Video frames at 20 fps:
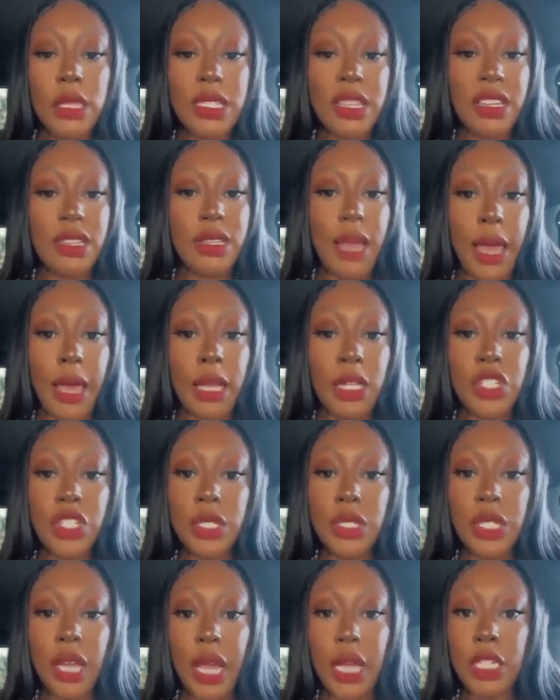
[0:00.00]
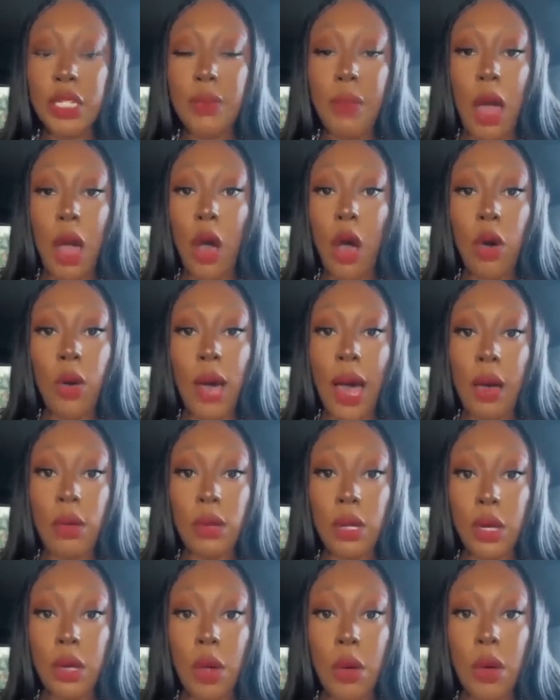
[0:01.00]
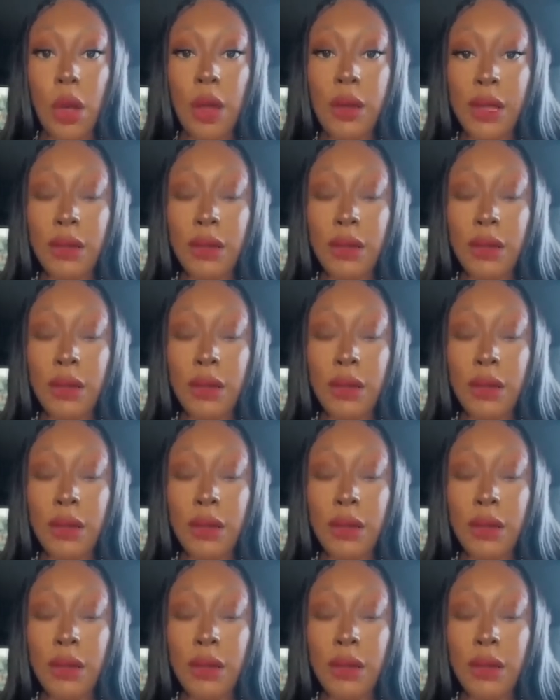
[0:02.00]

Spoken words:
Today, she changed my whole outlook on her,